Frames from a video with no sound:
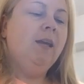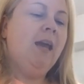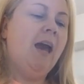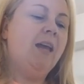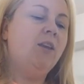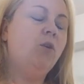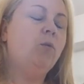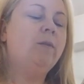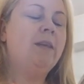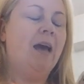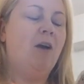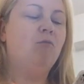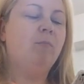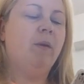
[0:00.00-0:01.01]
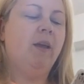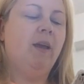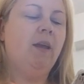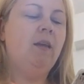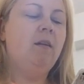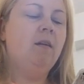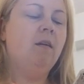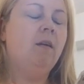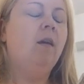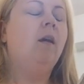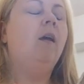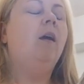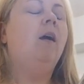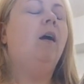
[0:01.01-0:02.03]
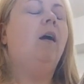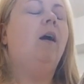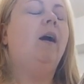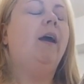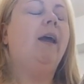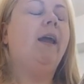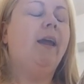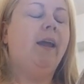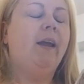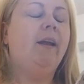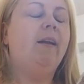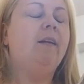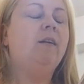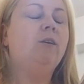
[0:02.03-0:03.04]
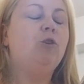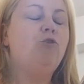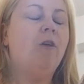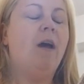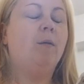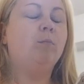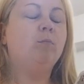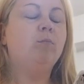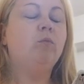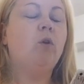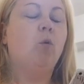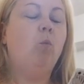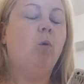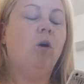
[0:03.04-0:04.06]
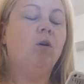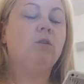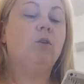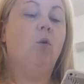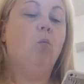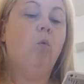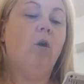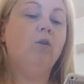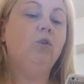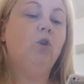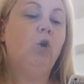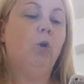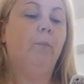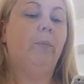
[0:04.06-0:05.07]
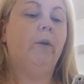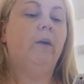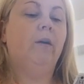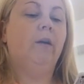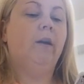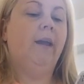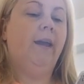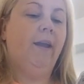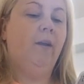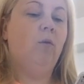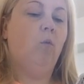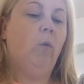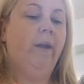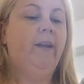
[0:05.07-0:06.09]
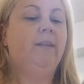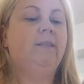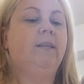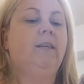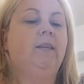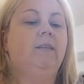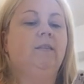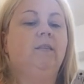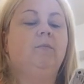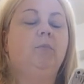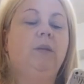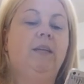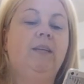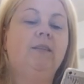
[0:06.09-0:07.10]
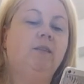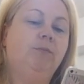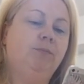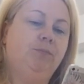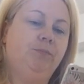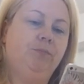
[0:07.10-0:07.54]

Can you tell me in grams what 1 cup in weight is, please?